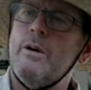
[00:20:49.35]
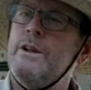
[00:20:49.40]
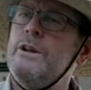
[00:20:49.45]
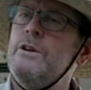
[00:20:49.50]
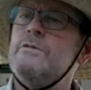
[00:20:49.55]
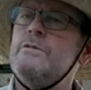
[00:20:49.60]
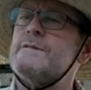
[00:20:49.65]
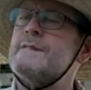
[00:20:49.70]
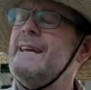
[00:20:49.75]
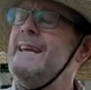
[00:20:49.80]

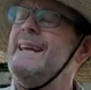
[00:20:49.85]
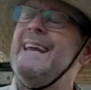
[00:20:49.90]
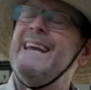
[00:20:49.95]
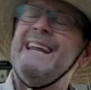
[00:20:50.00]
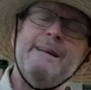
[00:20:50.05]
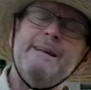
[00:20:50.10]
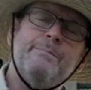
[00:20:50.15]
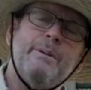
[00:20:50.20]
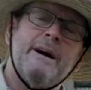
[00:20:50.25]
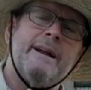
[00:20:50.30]
use
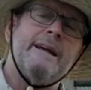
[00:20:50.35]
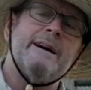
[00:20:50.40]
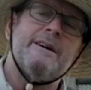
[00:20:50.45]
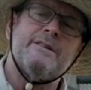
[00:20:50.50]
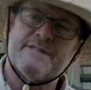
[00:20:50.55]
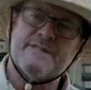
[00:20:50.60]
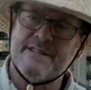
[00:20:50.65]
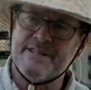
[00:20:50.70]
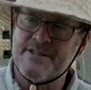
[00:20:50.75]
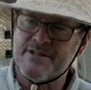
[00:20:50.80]
anybody
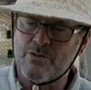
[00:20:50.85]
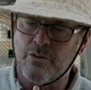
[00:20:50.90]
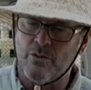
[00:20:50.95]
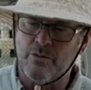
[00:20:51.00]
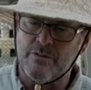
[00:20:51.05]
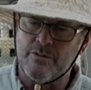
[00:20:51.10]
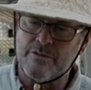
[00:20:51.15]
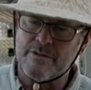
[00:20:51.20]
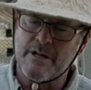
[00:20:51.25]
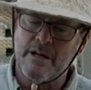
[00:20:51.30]
else's
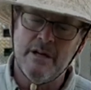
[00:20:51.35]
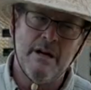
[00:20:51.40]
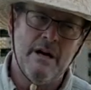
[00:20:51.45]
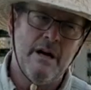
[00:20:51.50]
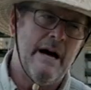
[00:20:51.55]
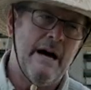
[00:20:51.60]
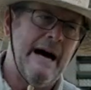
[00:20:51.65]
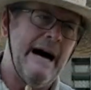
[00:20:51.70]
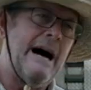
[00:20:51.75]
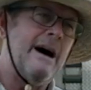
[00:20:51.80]
tools
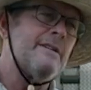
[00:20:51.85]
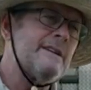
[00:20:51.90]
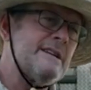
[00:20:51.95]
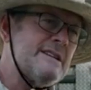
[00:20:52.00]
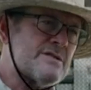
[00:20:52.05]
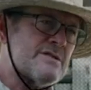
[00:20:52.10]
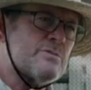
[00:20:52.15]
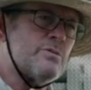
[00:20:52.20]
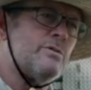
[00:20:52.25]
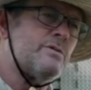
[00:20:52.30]
how
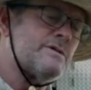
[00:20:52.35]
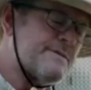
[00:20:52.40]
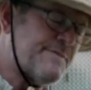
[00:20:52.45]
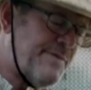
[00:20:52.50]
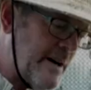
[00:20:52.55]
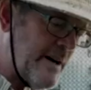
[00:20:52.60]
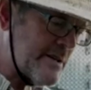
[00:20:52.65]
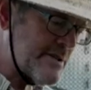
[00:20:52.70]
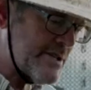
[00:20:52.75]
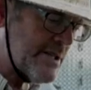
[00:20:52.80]
these tools
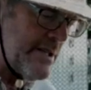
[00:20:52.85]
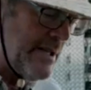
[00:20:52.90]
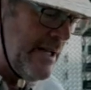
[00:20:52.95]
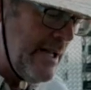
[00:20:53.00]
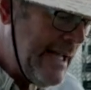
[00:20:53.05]
function